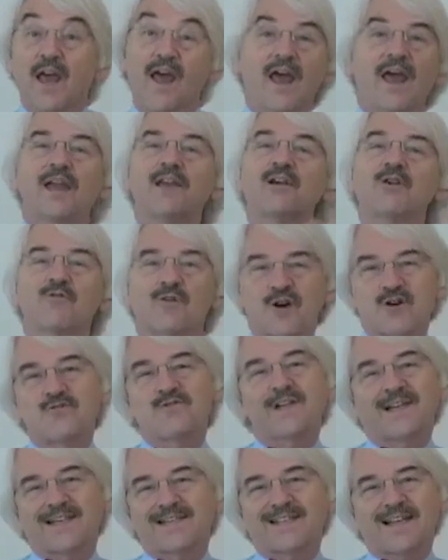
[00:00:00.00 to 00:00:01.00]
and your
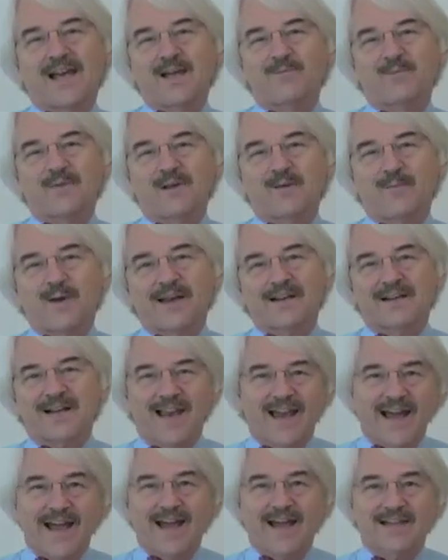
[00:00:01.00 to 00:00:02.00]
own excitement about
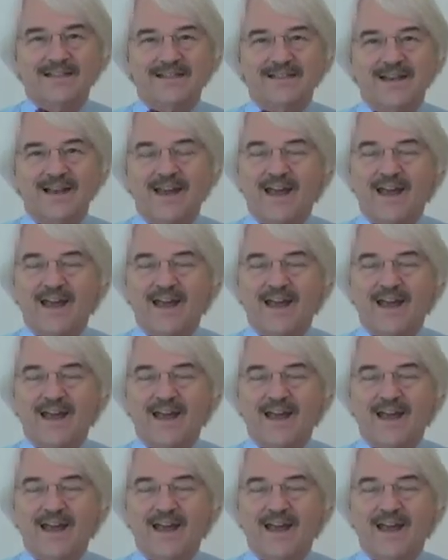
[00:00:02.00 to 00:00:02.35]
class